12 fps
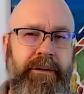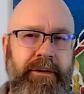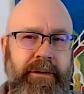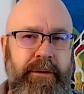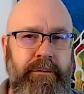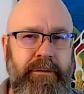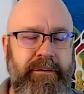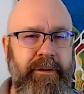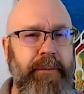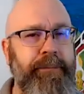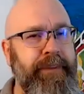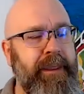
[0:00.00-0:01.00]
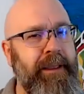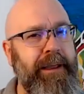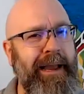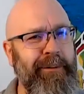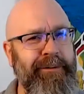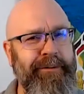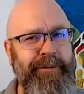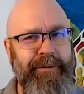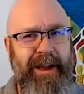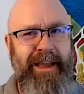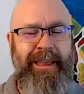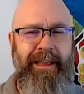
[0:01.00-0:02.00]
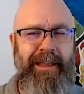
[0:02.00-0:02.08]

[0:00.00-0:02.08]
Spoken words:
it was something I would fight.